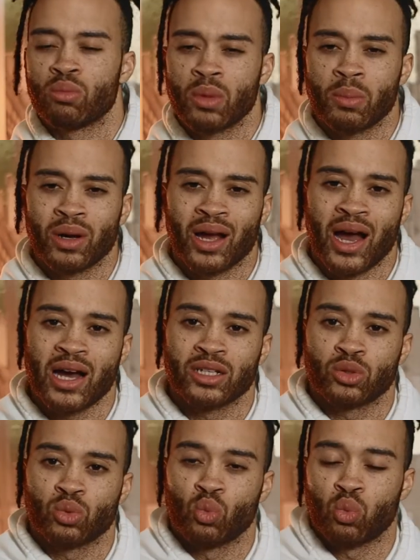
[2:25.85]
Remember,
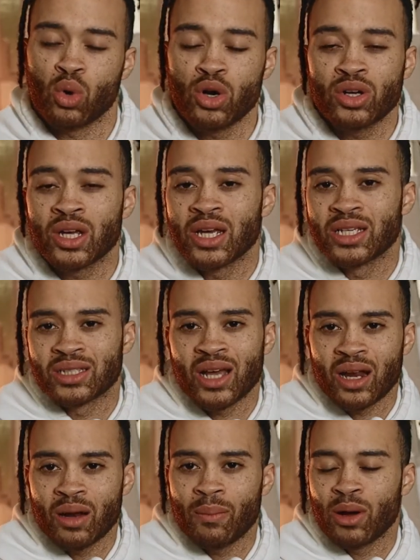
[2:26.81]
guys, work
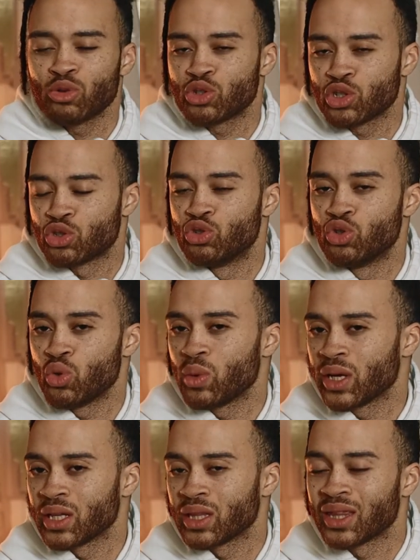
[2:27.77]
is not about just
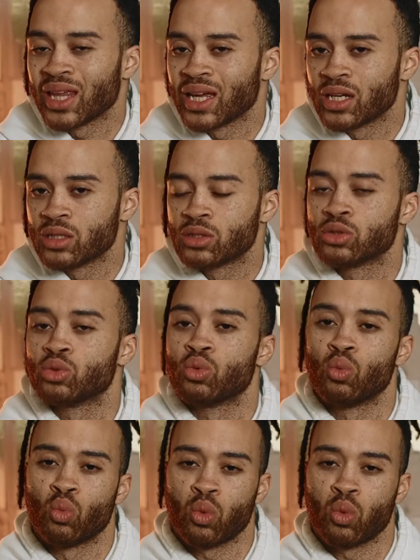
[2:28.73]
doing things.